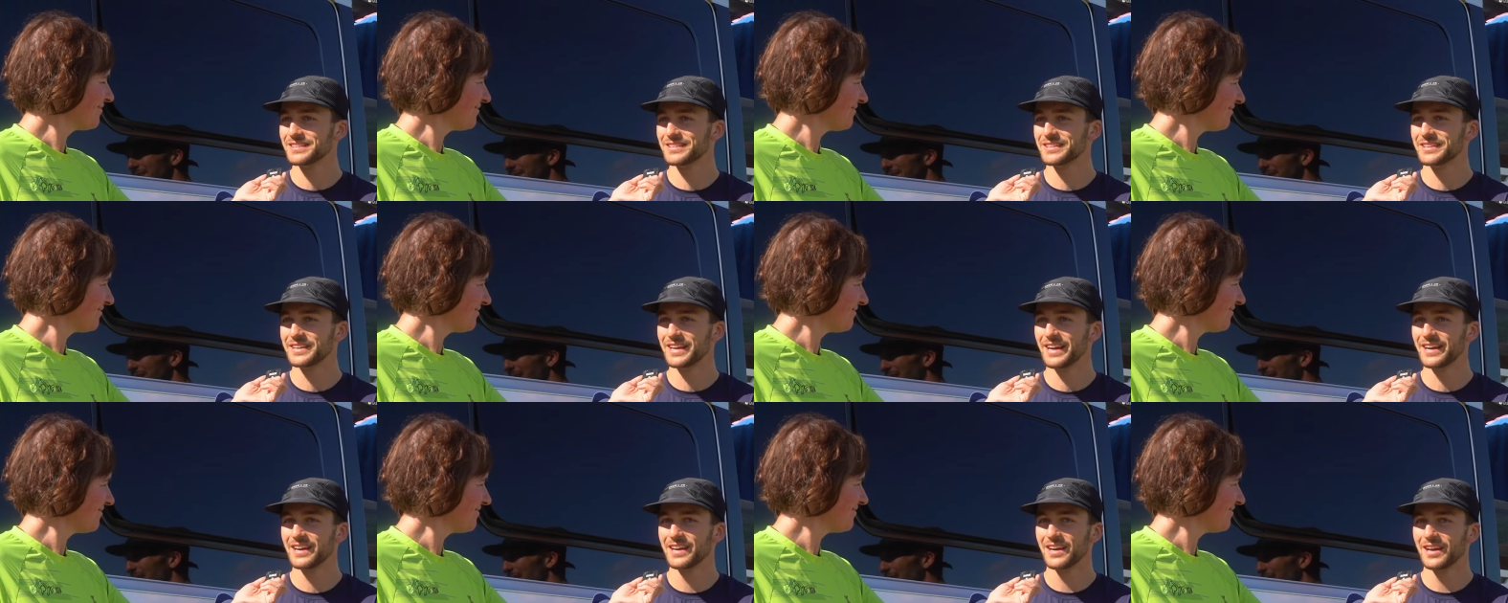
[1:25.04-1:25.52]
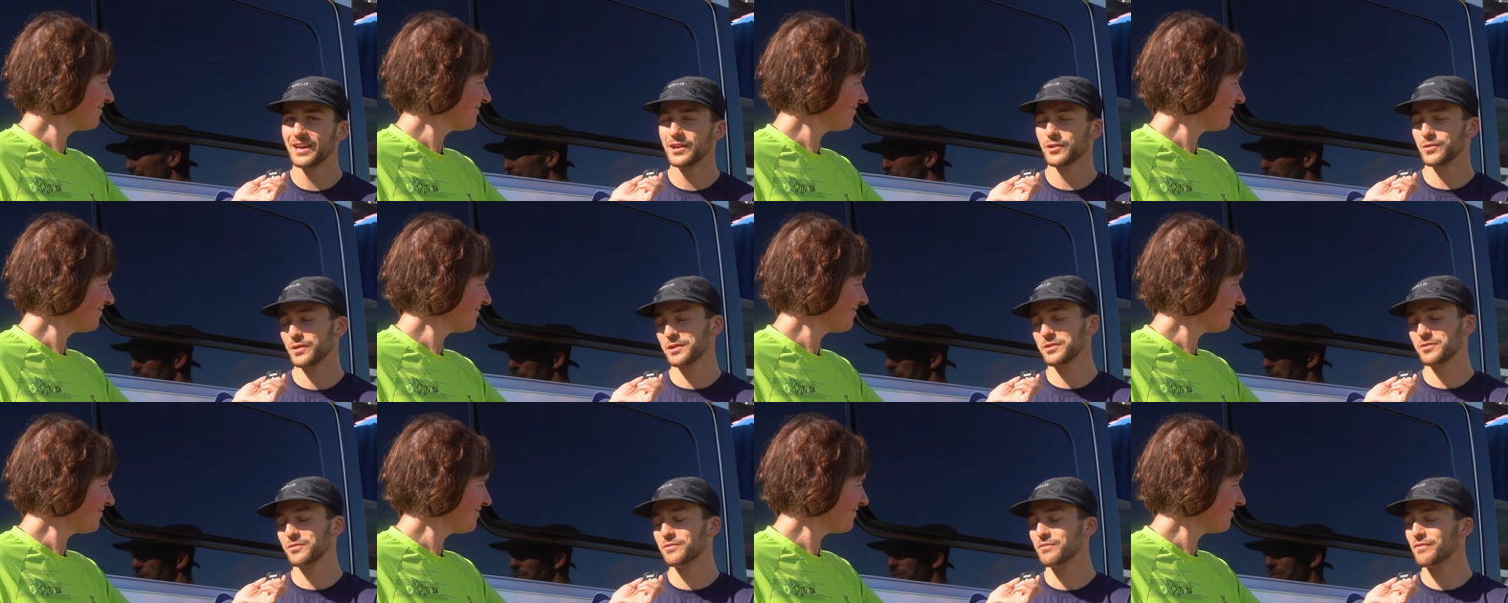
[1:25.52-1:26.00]
Speaker 1: uh, yeah try
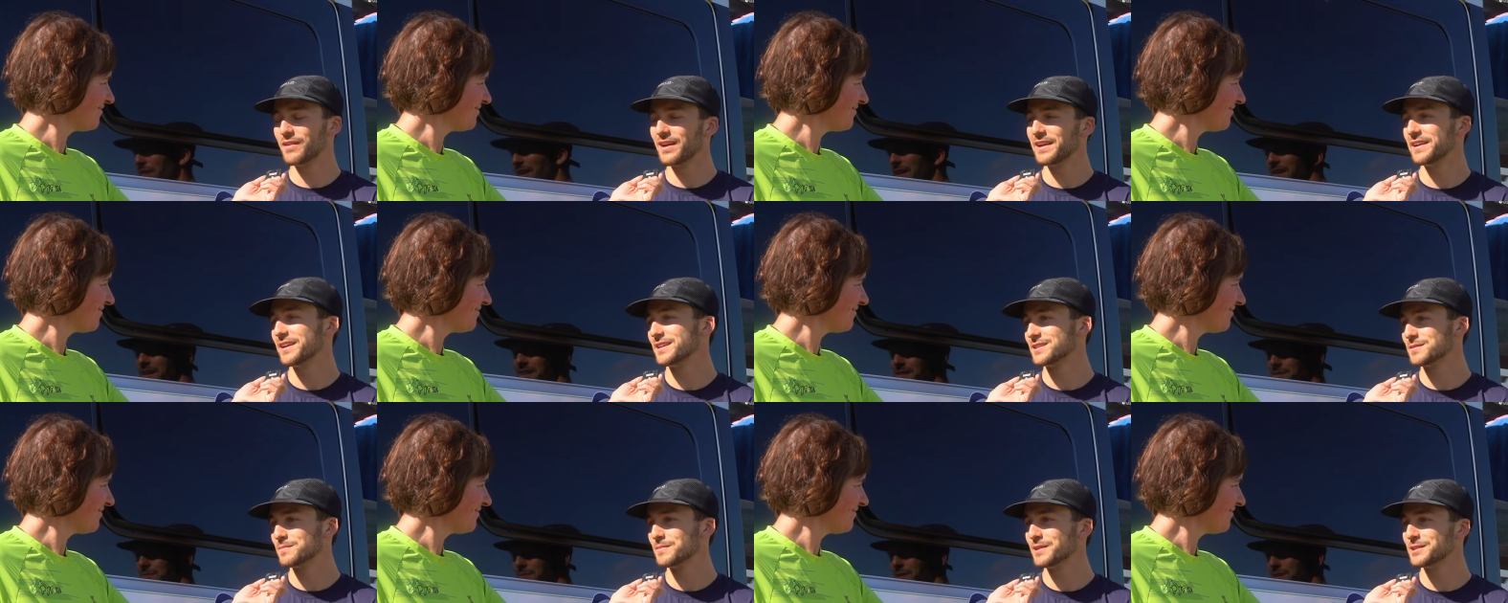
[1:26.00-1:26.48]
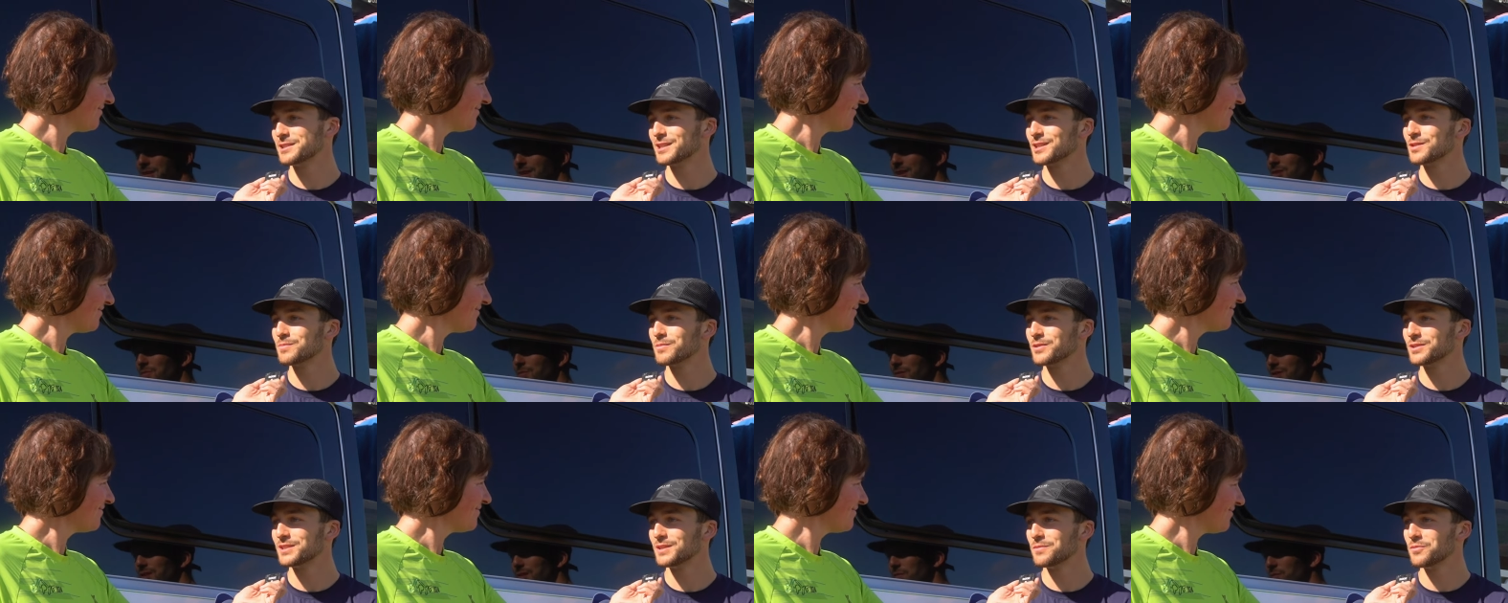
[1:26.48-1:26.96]
to fly as much as
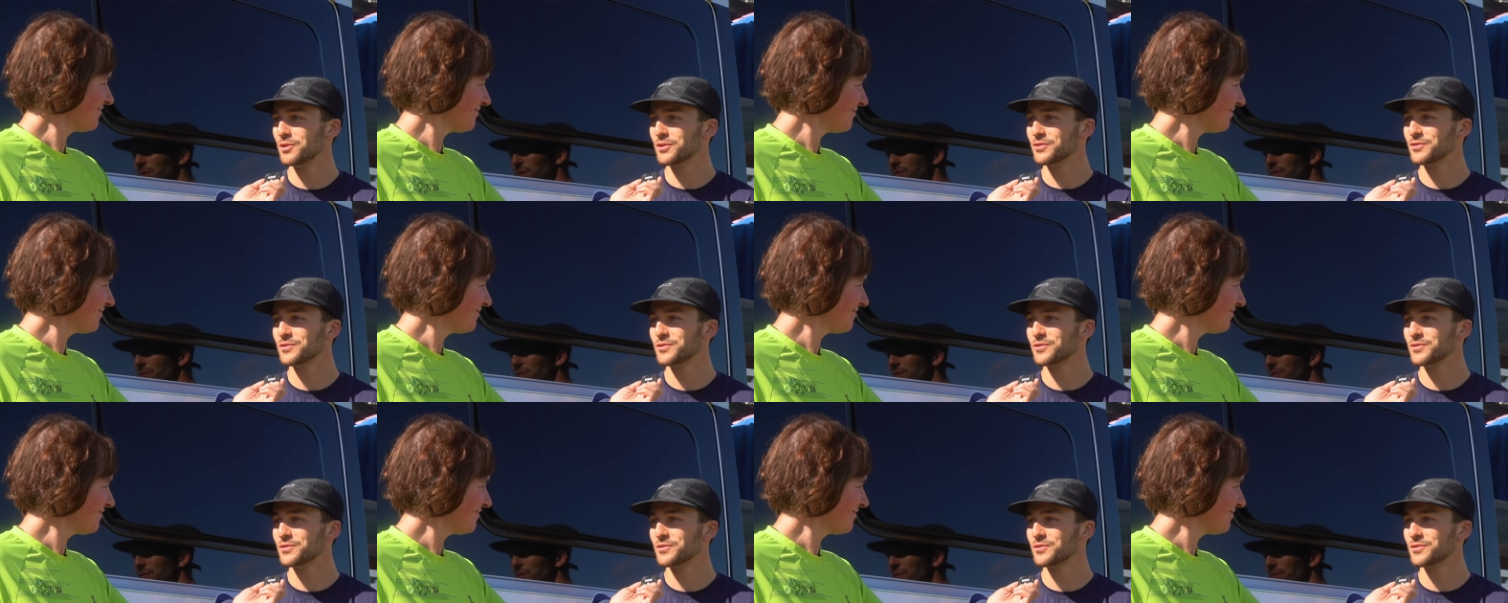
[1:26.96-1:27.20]
possible